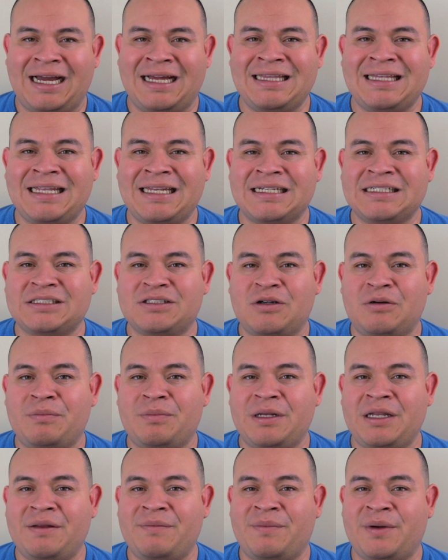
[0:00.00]
And the next
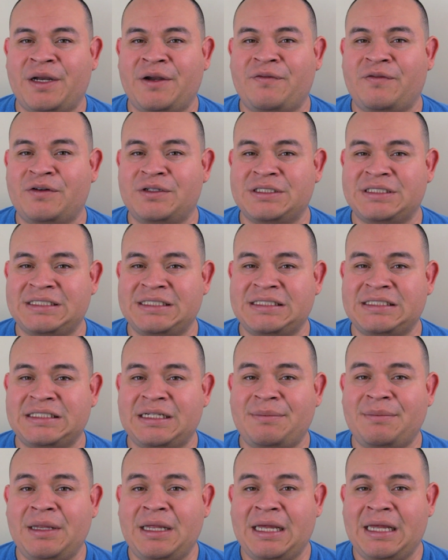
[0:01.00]
company is VERIFONE
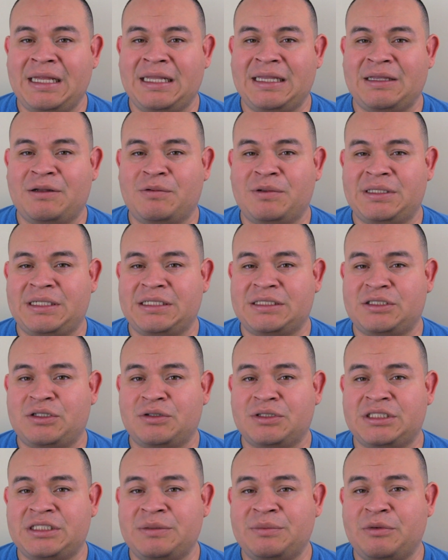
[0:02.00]
System with the
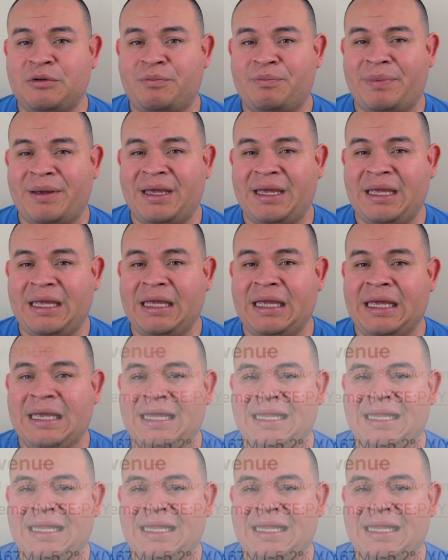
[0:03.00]
stock symbol PAY.